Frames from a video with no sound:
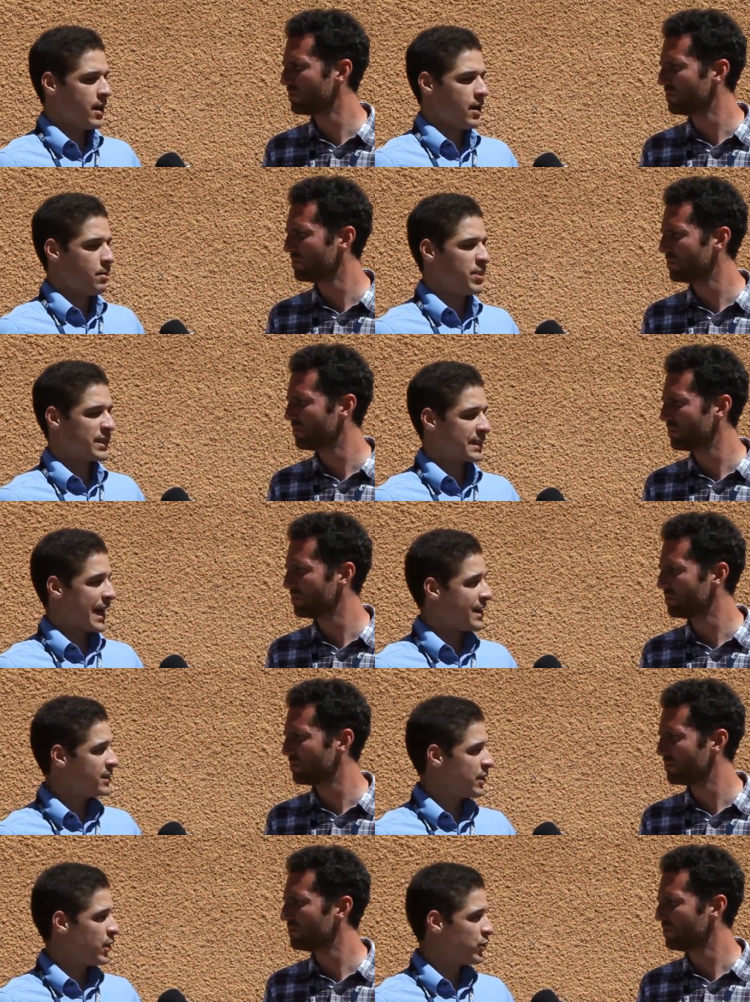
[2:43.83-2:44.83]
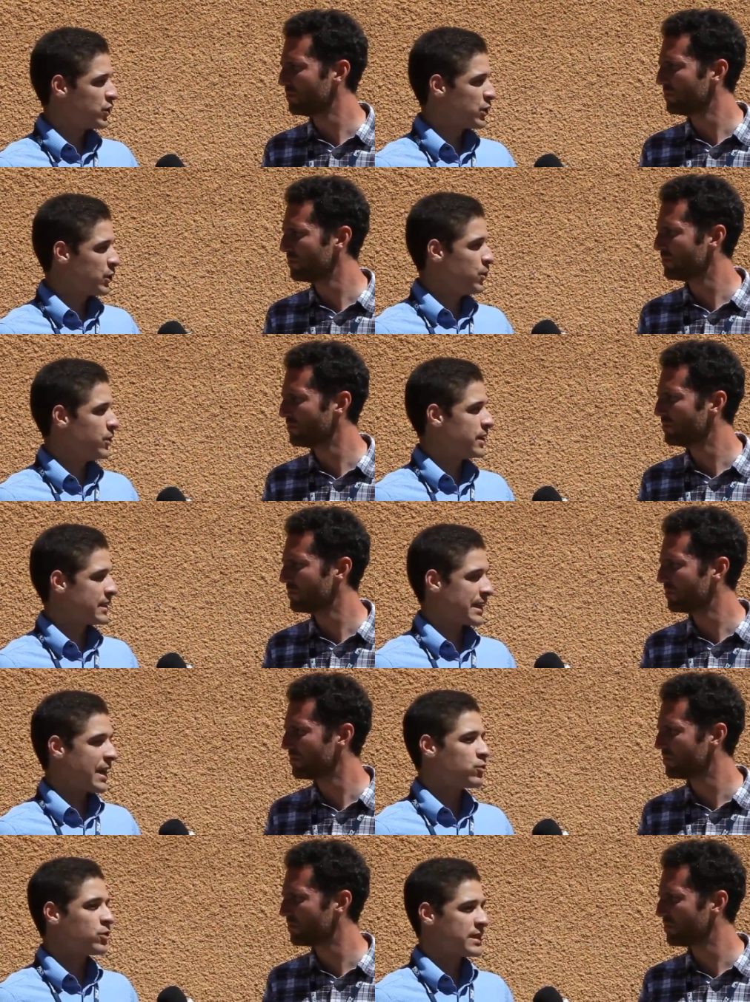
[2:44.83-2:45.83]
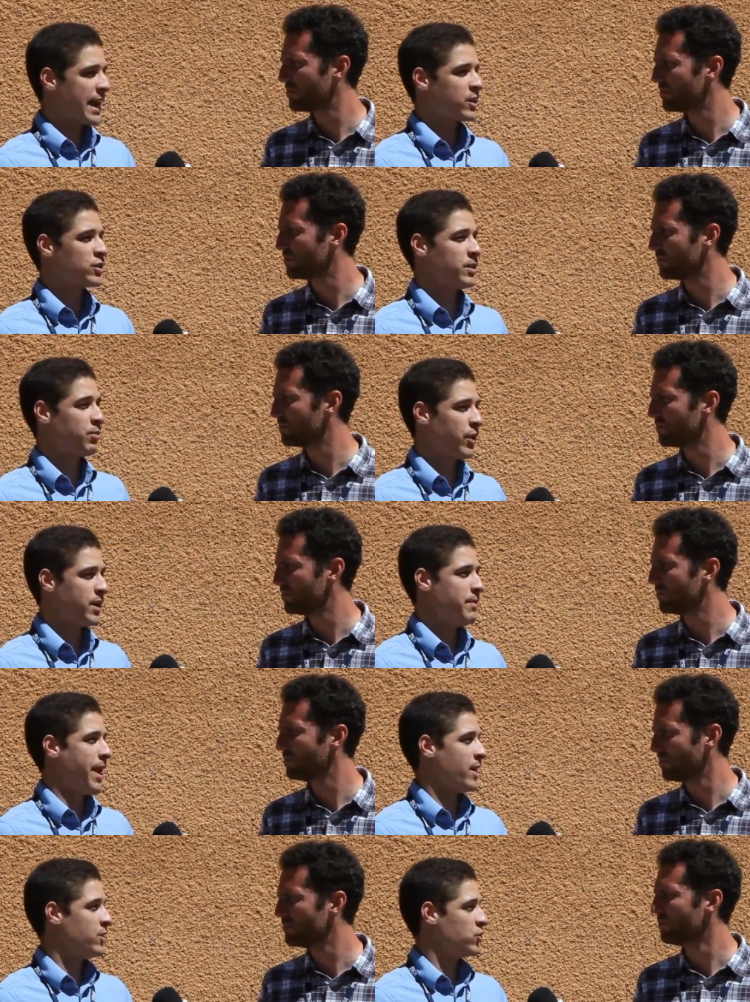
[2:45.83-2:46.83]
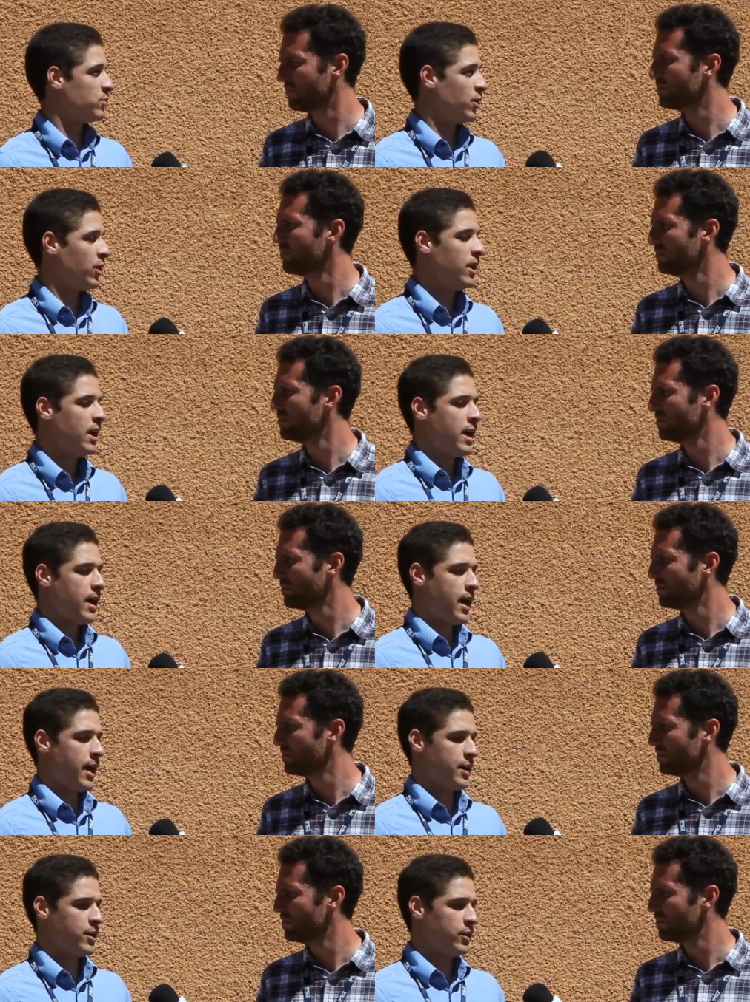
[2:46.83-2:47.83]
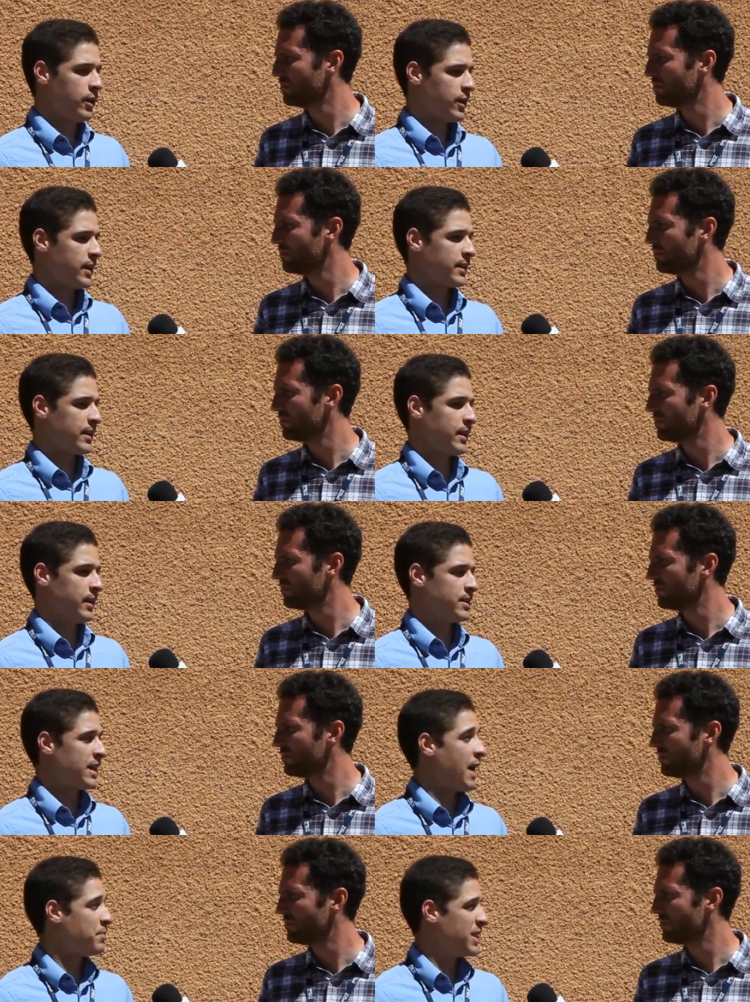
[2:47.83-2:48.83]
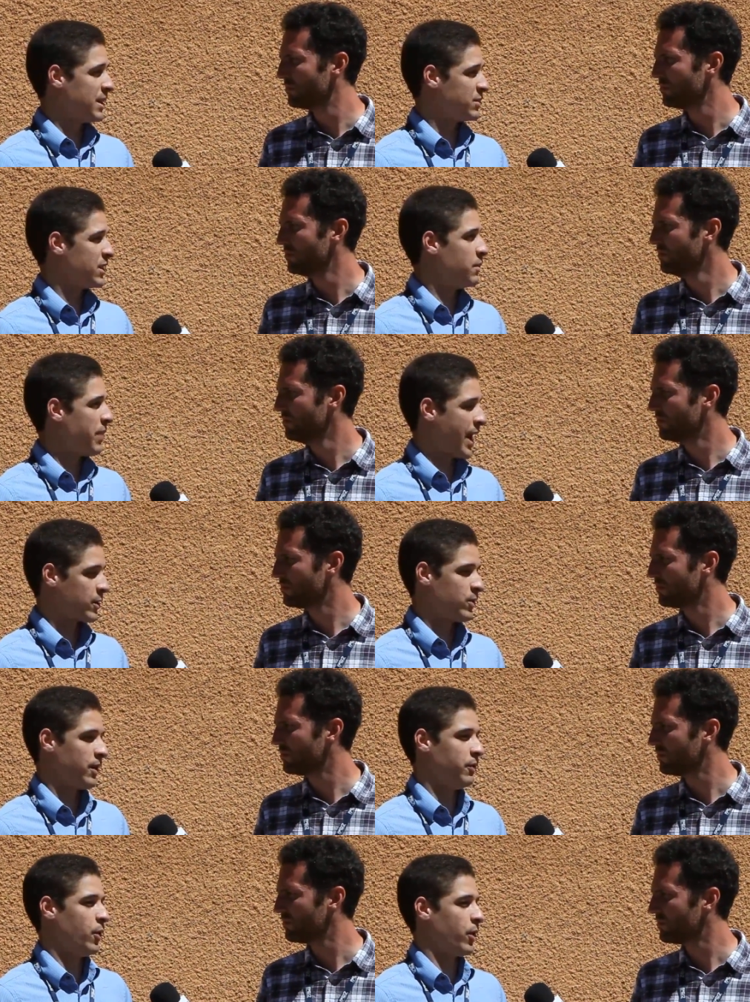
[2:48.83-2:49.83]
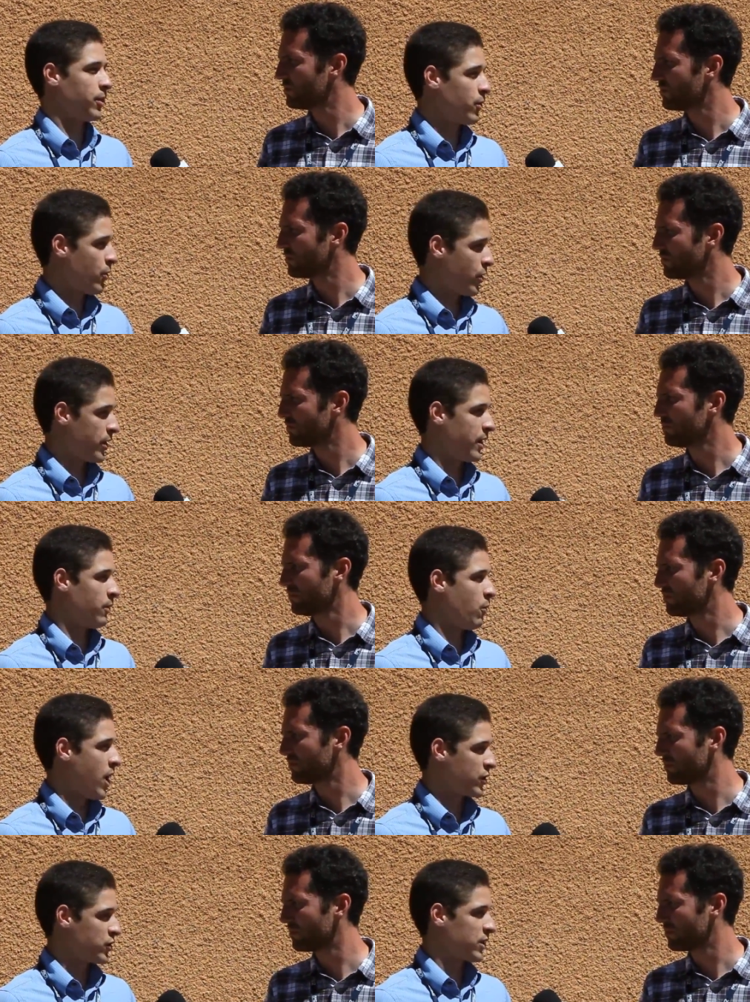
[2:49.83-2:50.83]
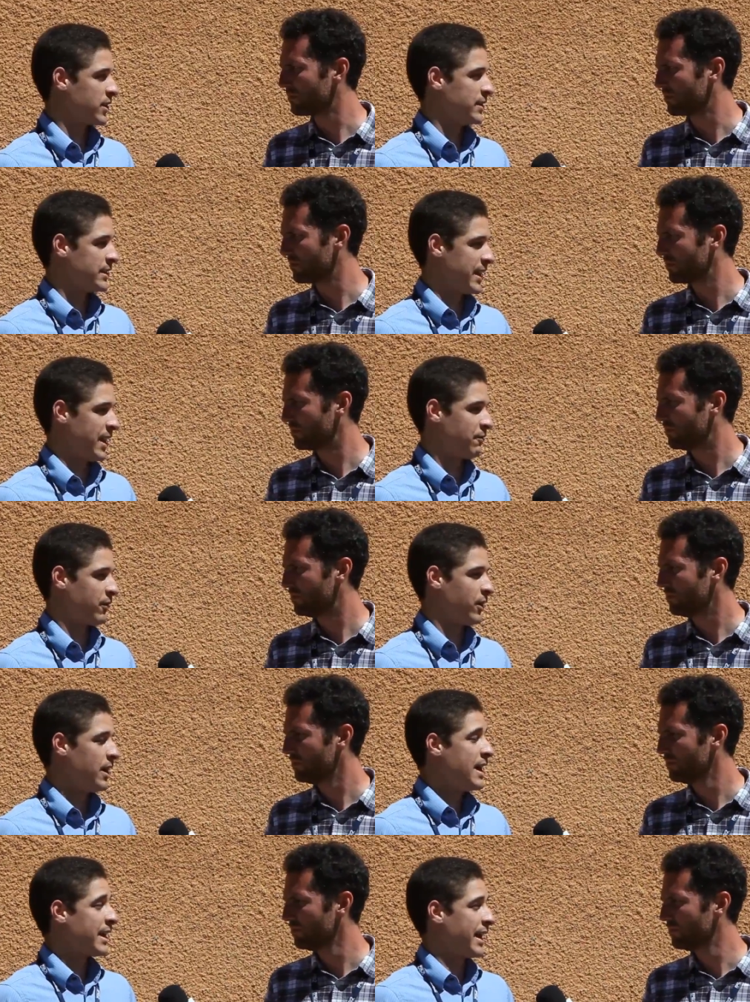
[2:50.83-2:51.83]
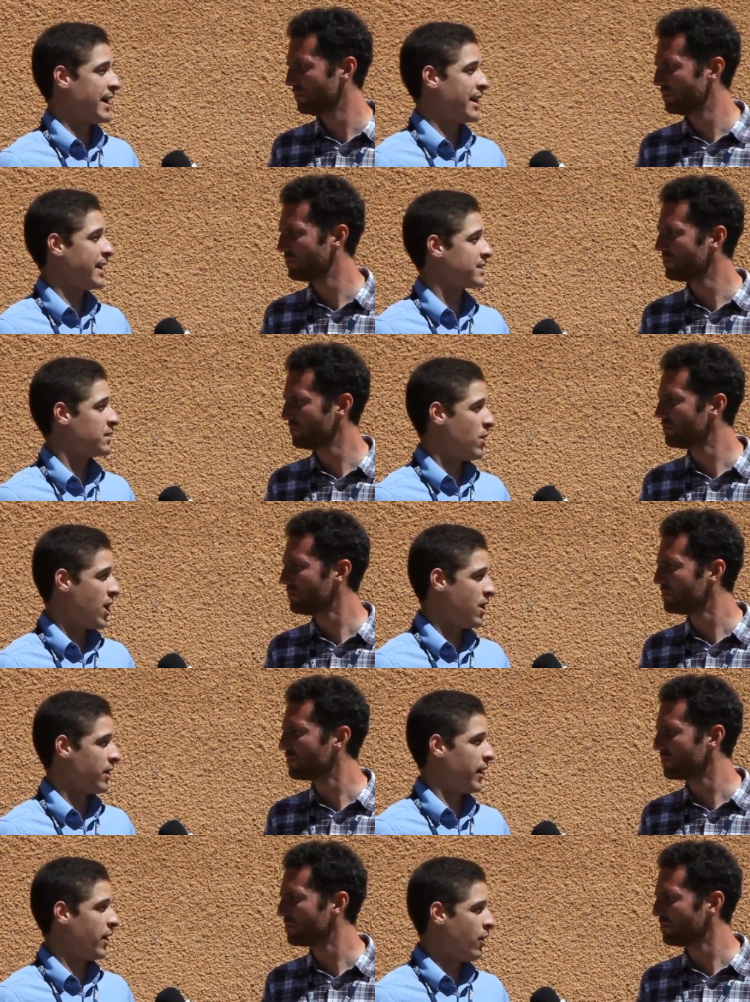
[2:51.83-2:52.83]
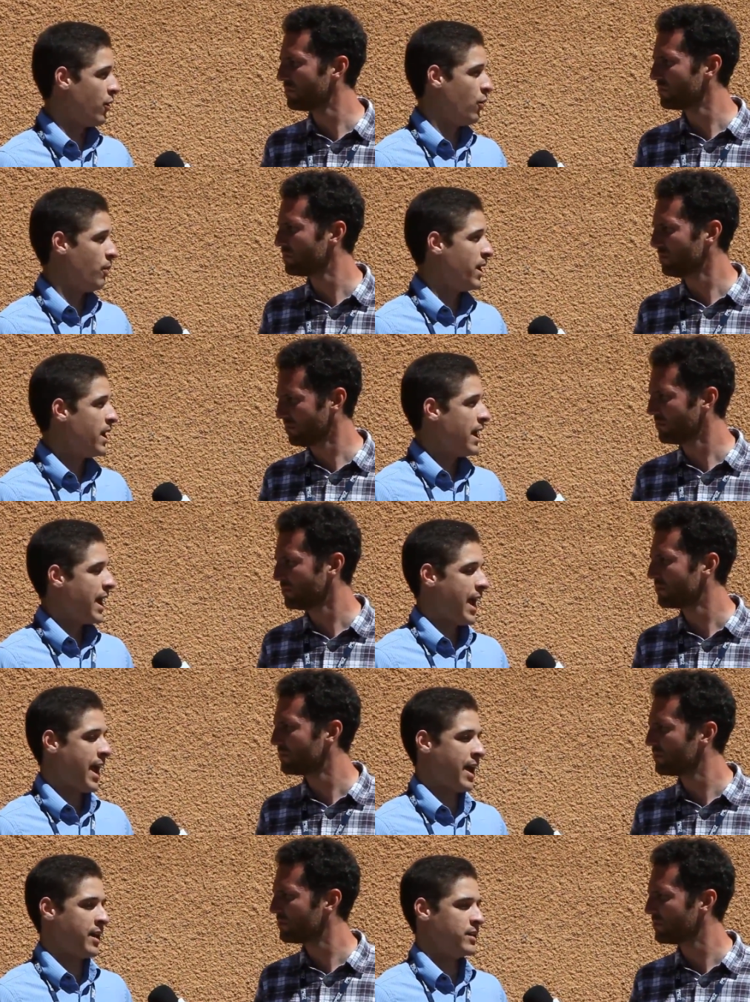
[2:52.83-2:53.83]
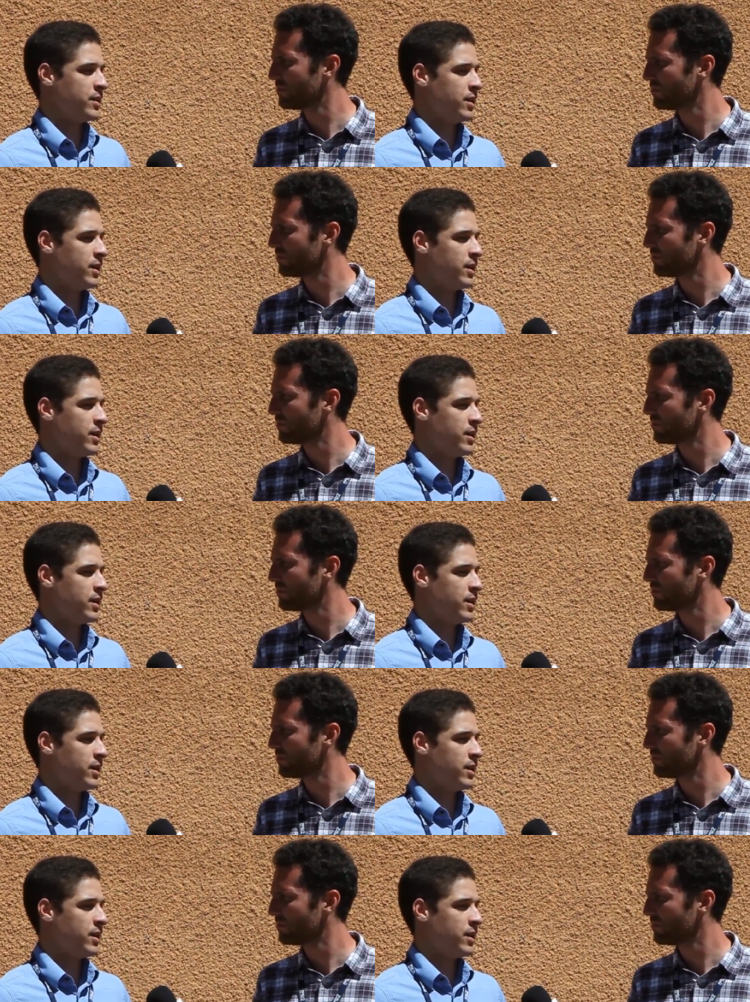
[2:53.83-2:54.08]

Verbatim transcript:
Speaker 1: Besides those two, the schedule is actually pretty manageable. Uh, you look at the top teams in the Pac-12 North: Oregon, Washington, Stanford. Cal has them all at home, and